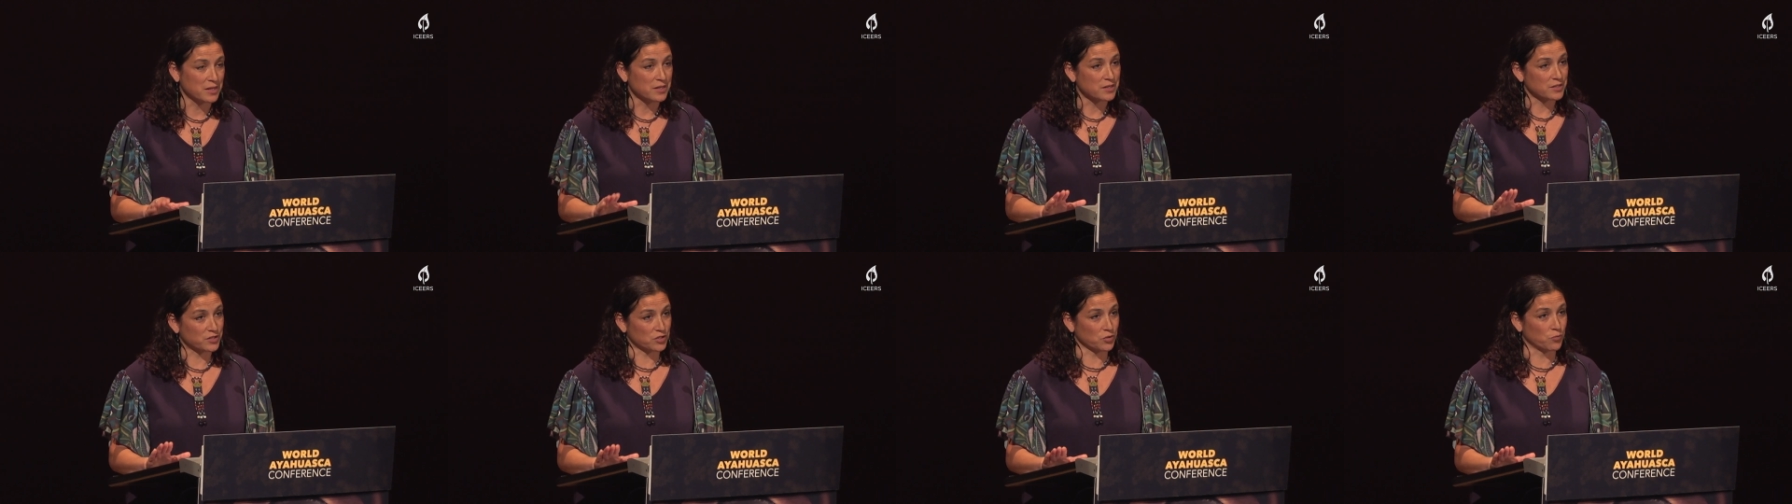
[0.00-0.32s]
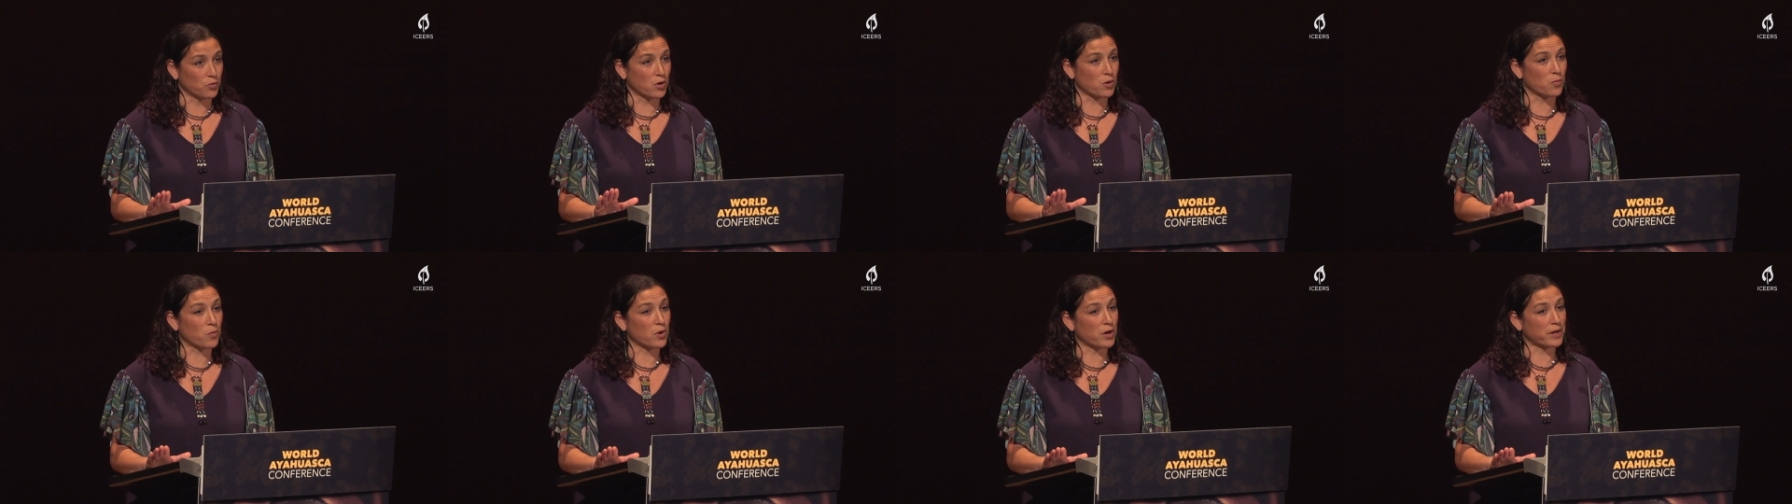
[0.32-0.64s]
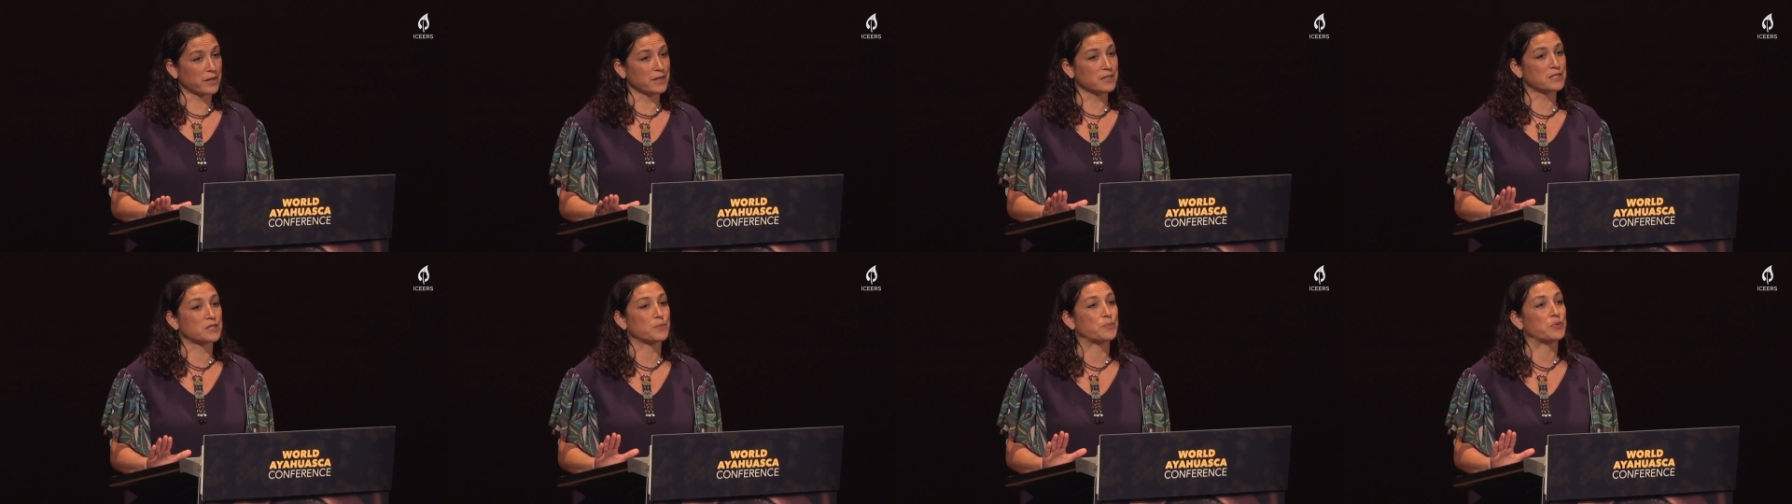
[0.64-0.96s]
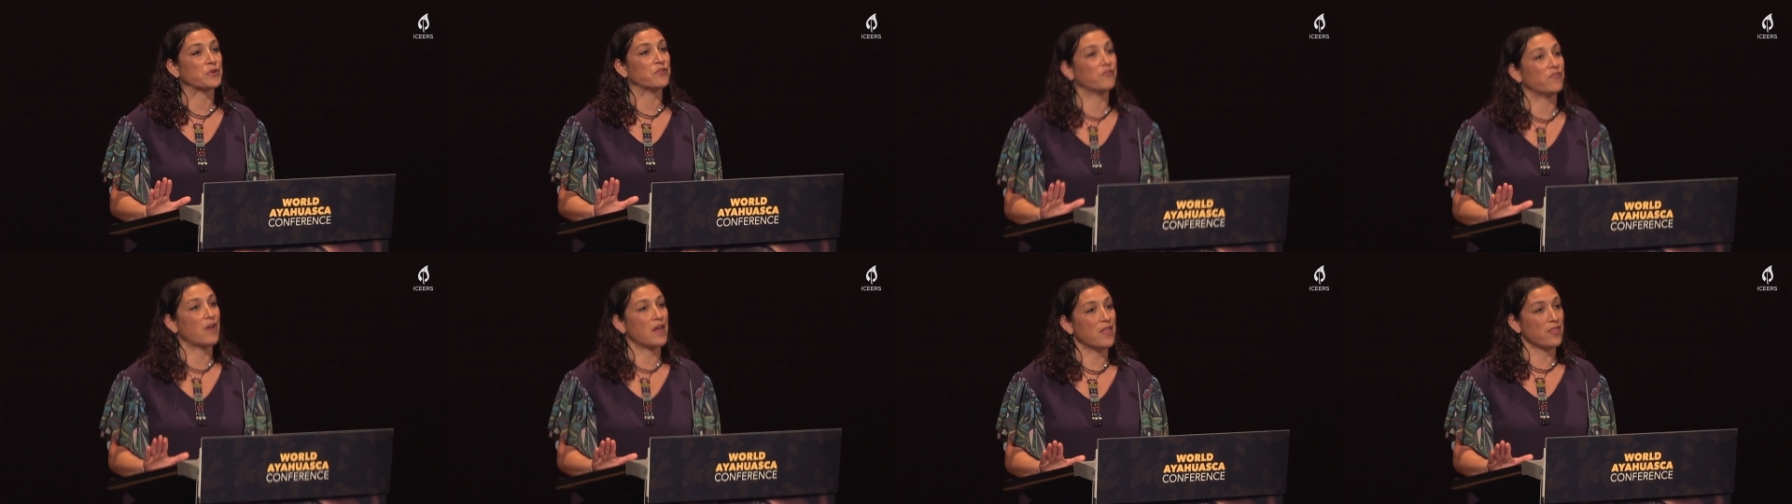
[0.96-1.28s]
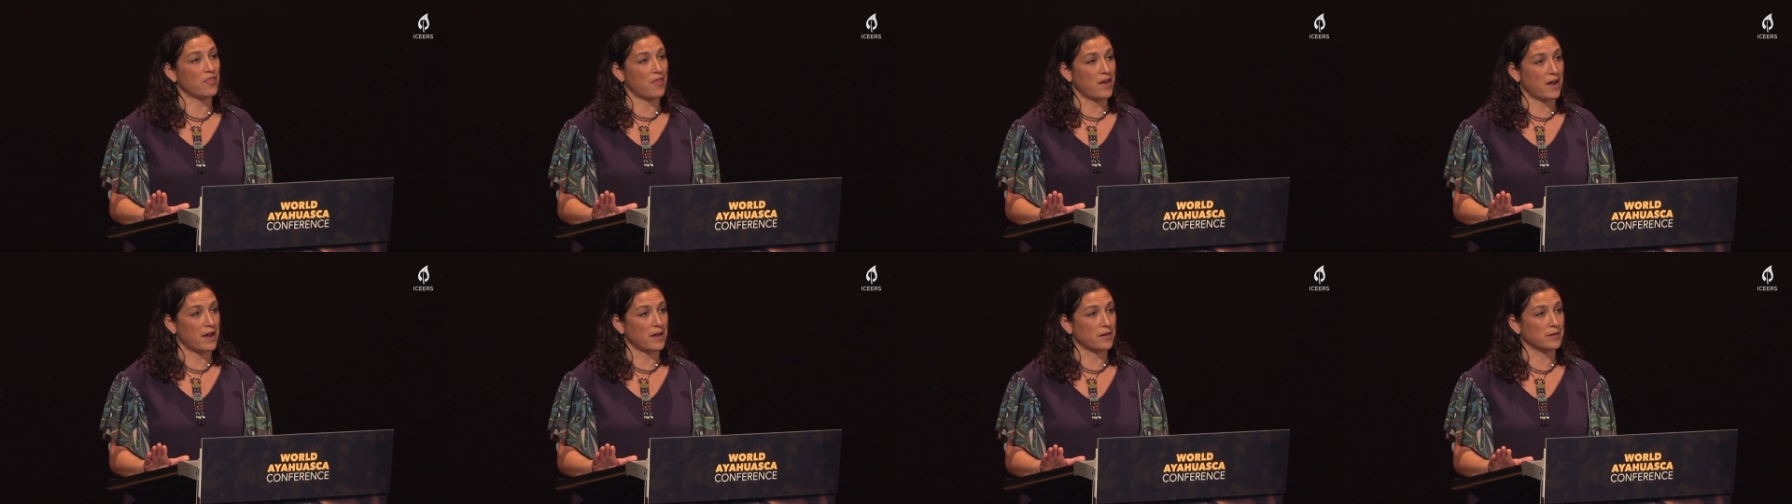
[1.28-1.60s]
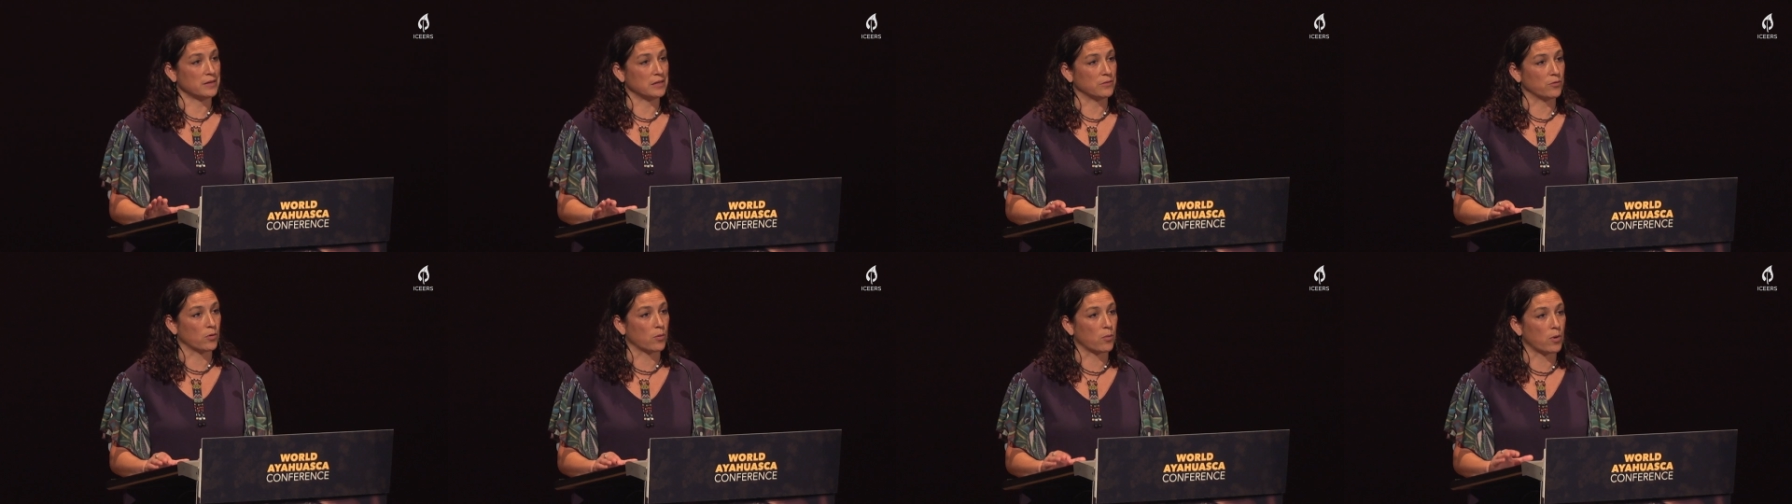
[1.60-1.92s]
So we're working to prevent that.
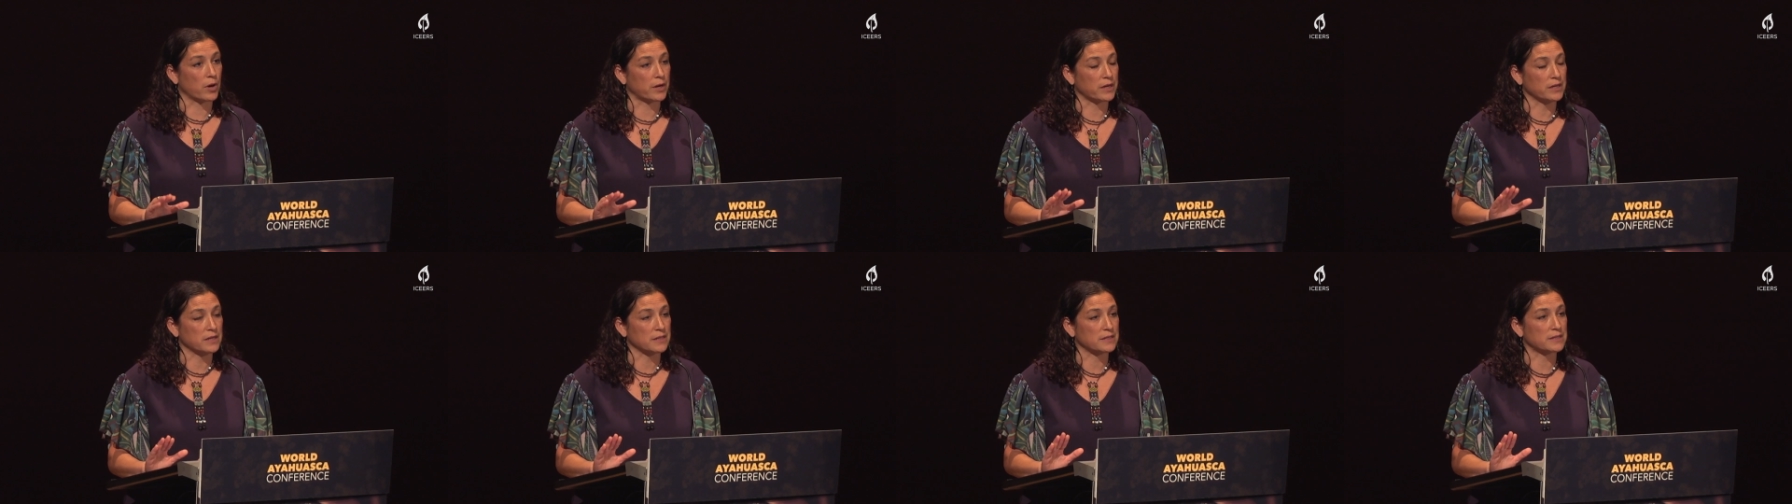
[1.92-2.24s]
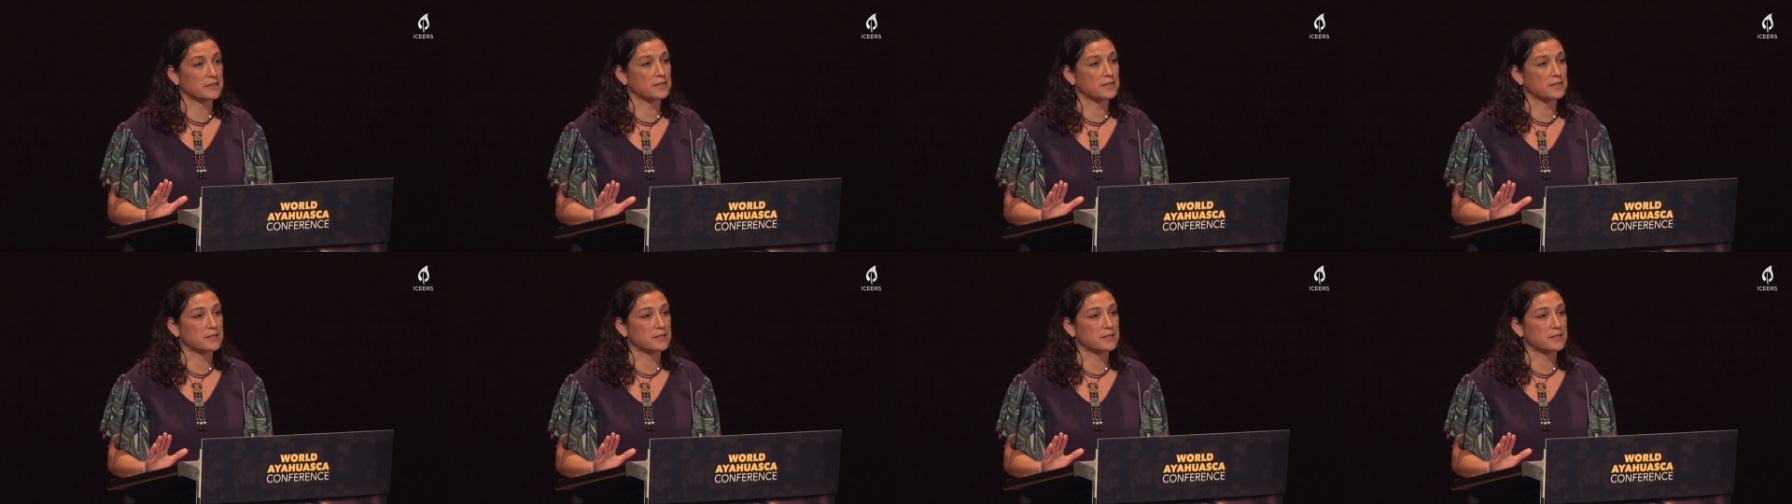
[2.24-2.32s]
We're working to